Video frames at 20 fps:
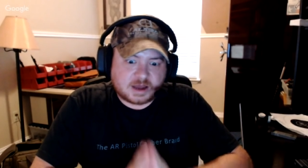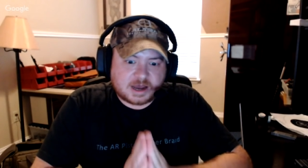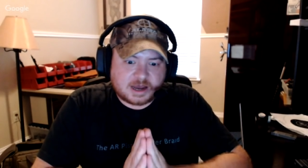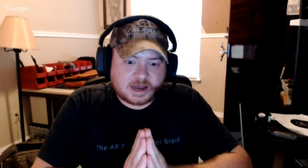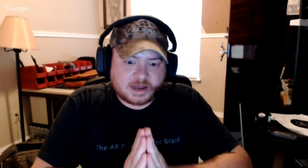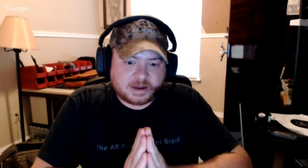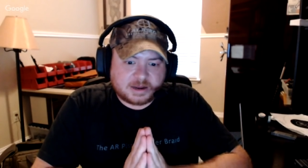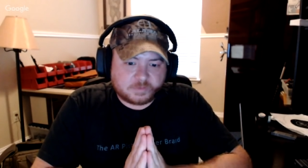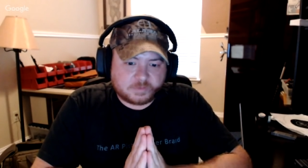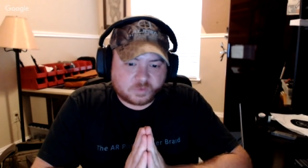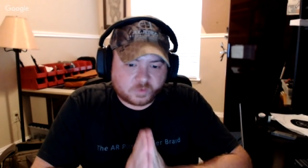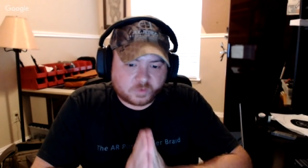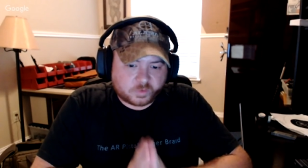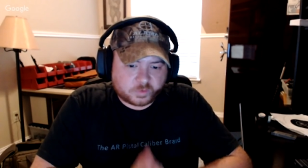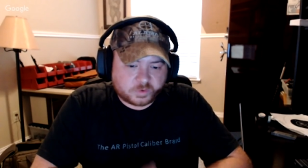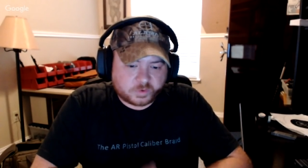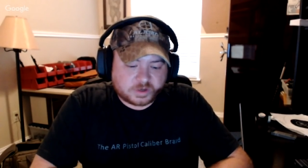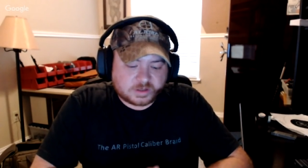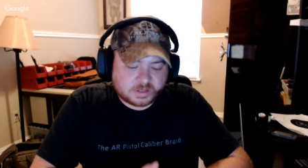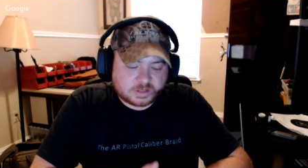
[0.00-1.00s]
I'm
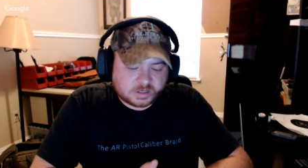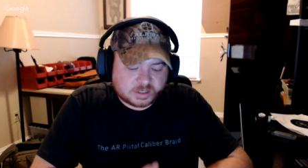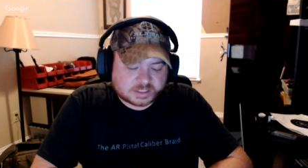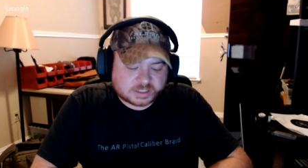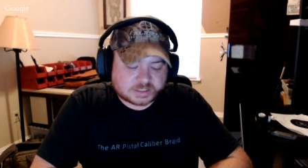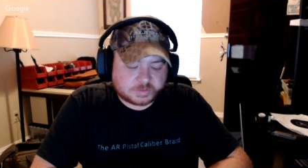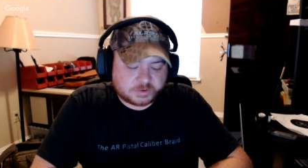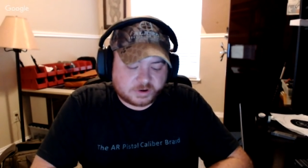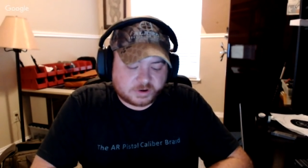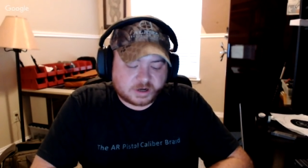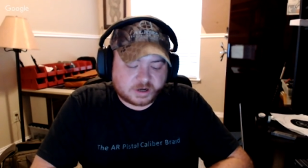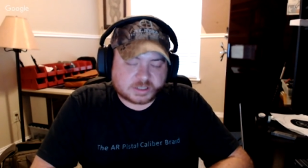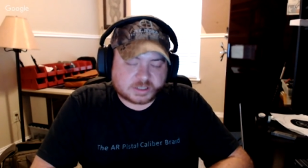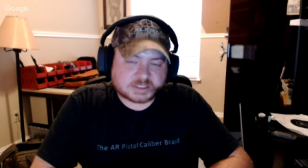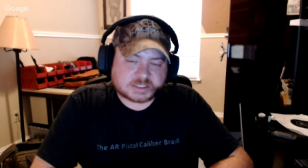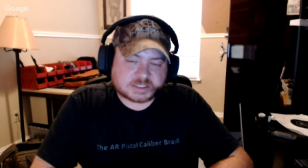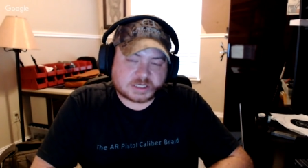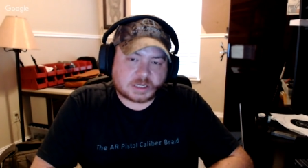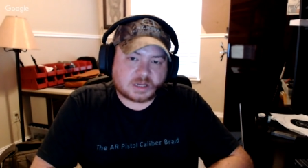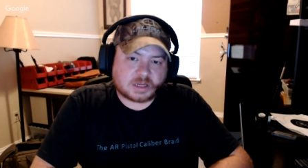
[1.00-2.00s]
really disappointed to
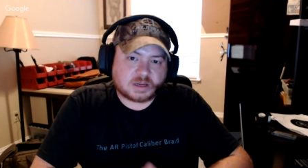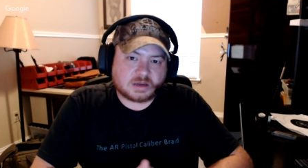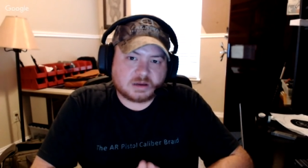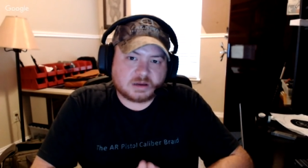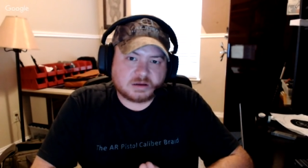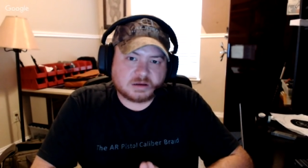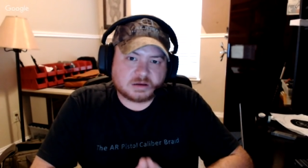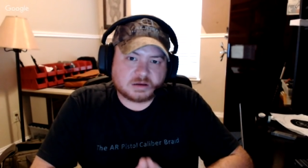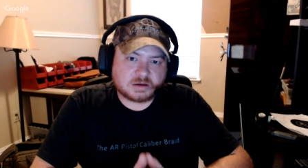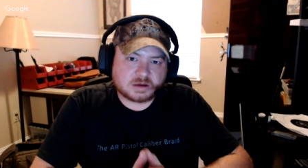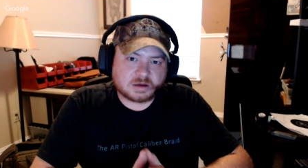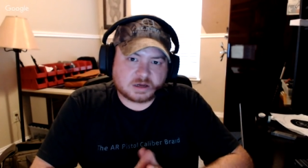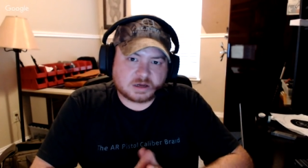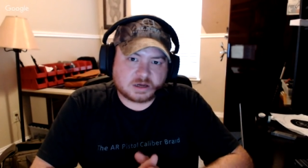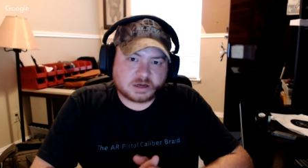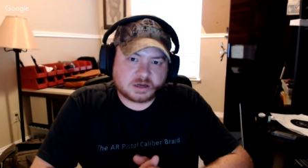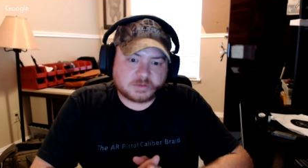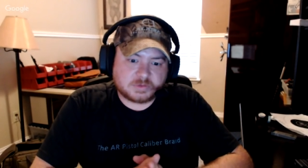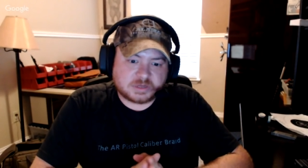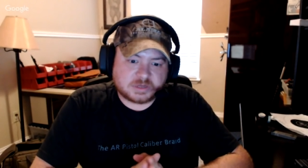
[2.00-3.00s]
see
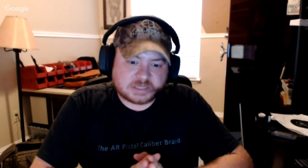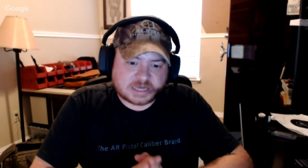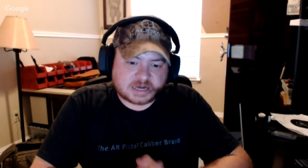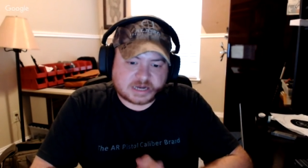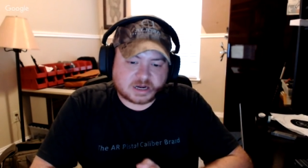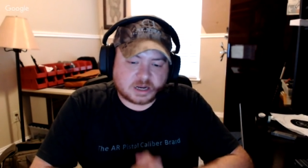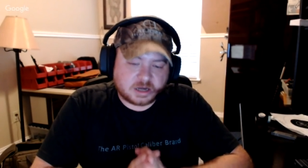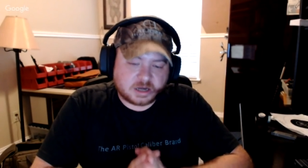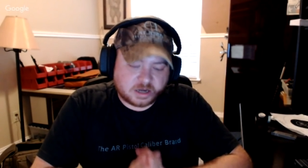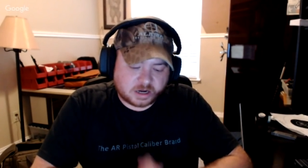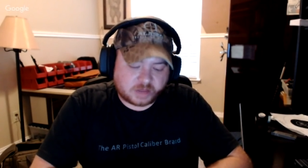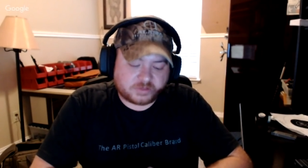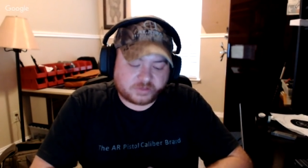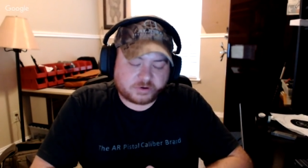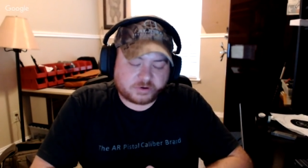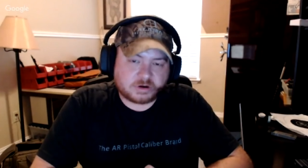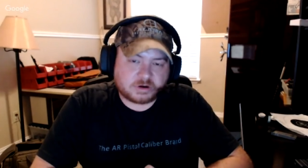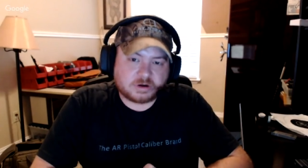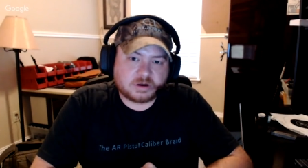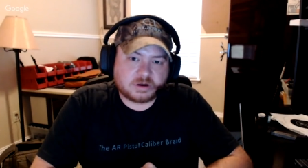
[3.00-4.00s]
um, yet
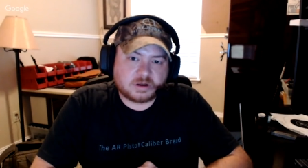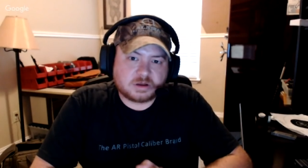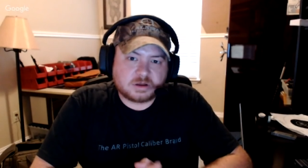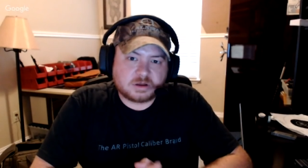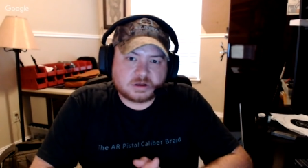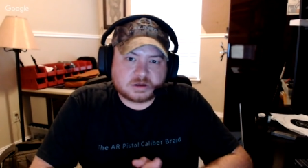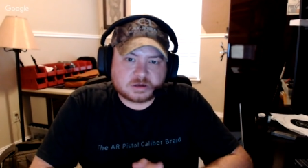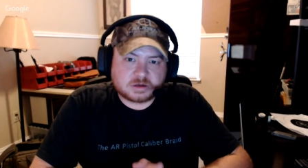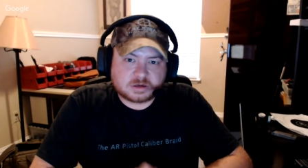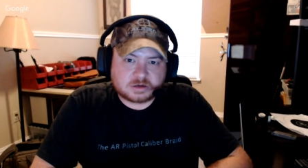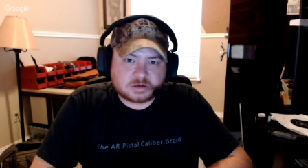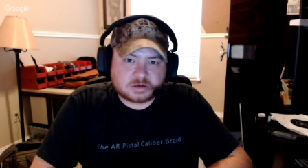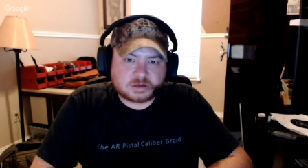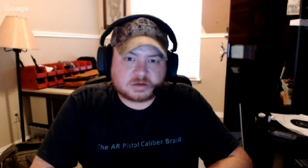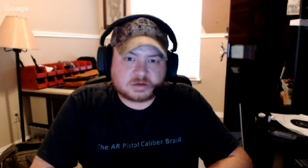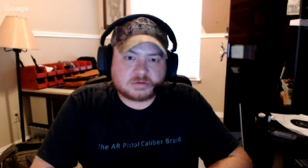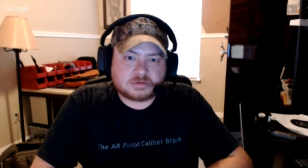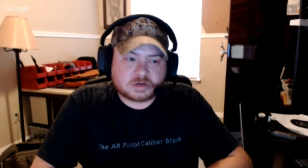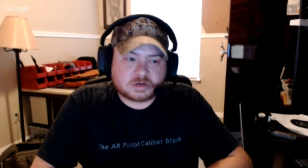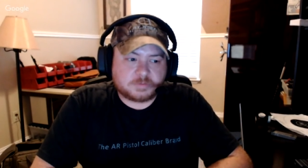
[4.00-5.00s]
another
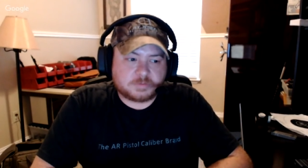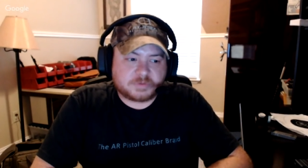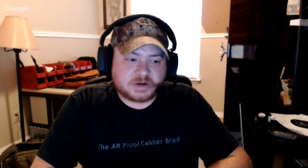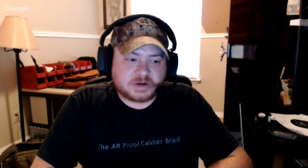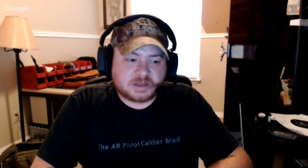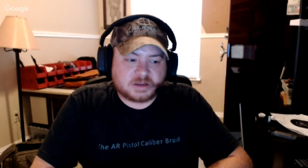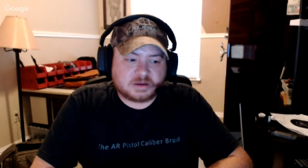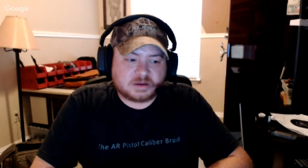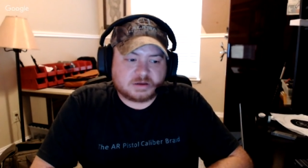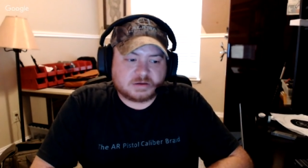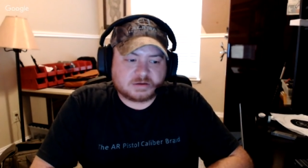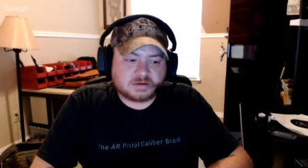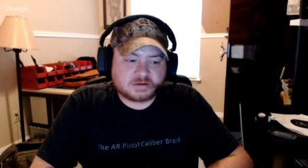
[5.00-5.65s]
company